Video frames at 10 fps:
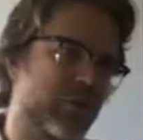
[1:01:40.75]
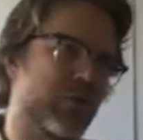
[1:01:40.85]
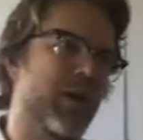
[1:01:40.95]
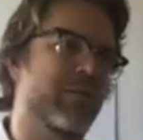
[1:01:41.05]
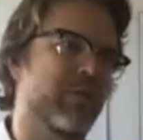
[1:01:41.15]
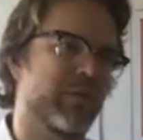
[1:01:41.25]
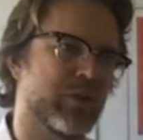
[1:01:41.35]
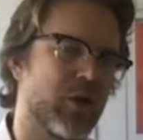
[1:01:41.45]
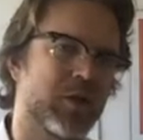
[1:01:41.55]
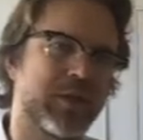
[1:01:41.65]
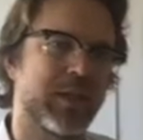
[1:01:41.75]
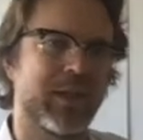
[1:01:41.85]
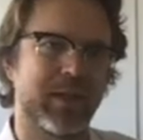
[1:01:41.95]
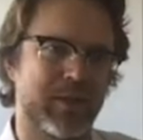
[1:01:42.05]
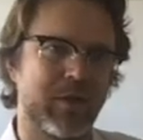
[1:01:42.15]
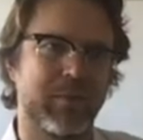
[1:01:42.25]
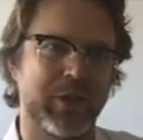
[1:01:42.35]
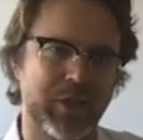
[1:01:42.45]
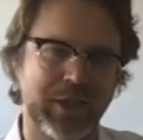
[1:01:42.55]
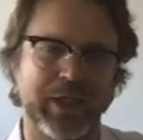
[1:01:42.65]
driver of atrocity and there's not
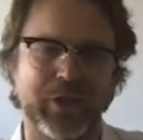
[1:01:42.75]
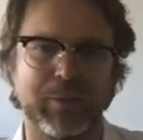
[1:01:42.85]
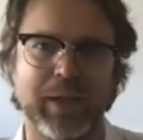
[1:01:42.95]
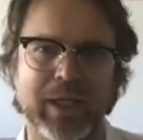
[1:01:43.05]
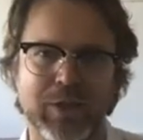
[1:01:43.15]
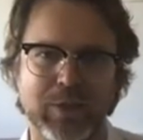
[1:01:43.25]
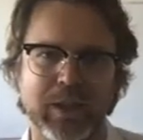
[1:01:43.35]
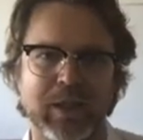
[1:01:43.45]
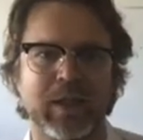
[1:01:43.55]
much attention paid to it.